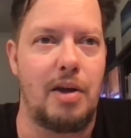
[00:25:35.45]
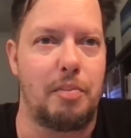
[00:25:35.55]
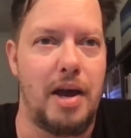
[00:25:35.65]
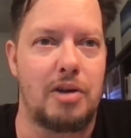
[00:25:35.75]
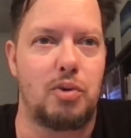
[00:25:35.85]
the
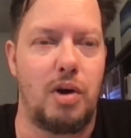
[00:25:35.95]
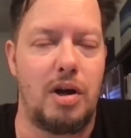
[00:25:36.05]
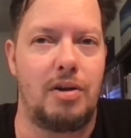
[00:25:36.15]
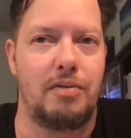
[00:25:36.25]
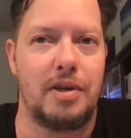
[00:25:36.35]

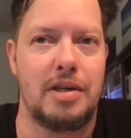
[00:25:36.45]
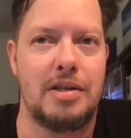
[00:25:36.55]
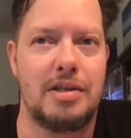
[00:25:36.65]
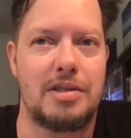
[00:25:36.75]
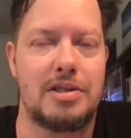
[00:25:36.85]
Pac-12
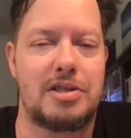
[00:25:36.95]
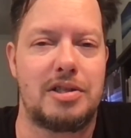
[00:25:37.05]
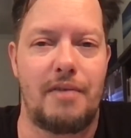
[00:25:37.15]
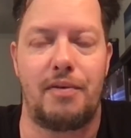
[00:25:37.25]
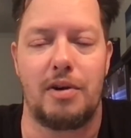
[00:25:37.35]
is
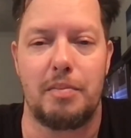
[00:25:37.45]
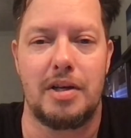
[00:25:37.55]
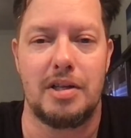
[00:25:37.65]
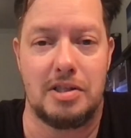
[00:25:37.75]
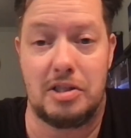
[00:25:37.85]
suffering
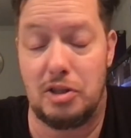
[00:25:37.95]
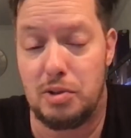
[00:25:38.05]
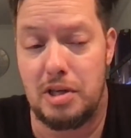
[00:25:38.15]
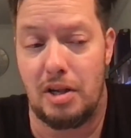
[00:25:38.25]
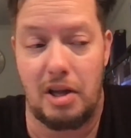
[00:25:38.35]
because
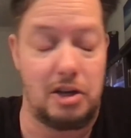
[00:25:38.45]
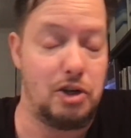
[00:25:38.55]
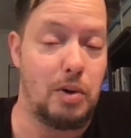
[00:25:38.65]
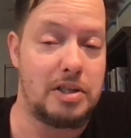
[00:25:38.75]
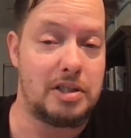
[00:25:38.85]
UCLA and
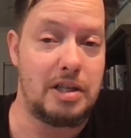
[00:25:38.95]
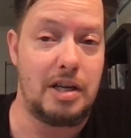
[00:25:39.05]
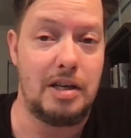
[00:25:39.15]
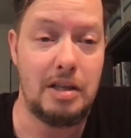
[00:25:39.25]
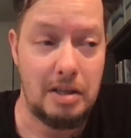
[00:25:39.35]
USC